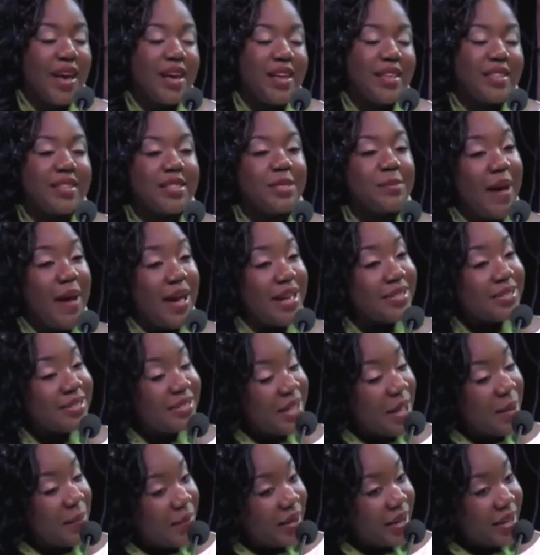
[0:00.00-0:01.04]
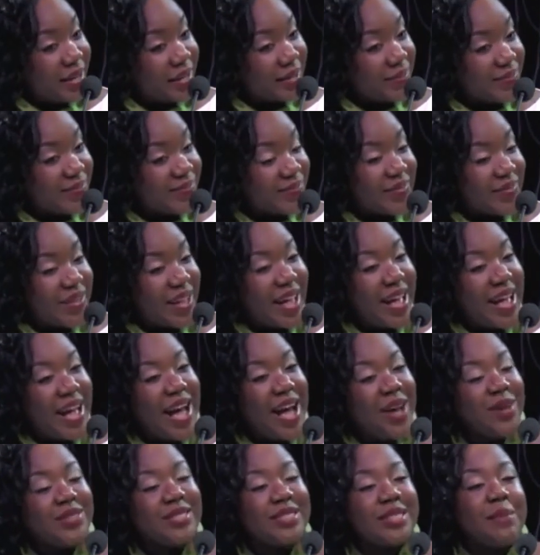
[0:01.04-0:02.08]
This past summer,
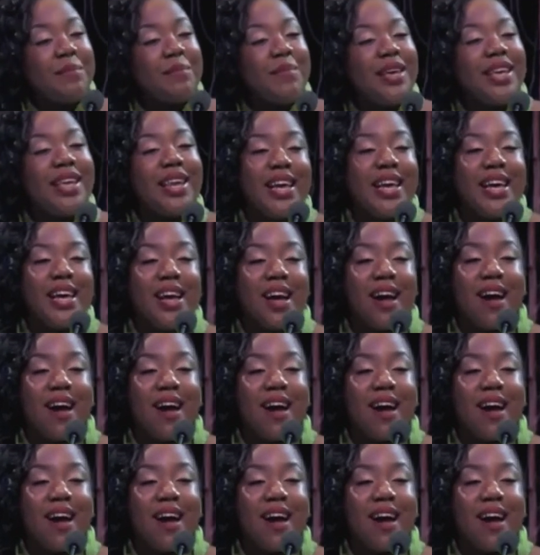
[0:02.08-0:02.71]
I was the media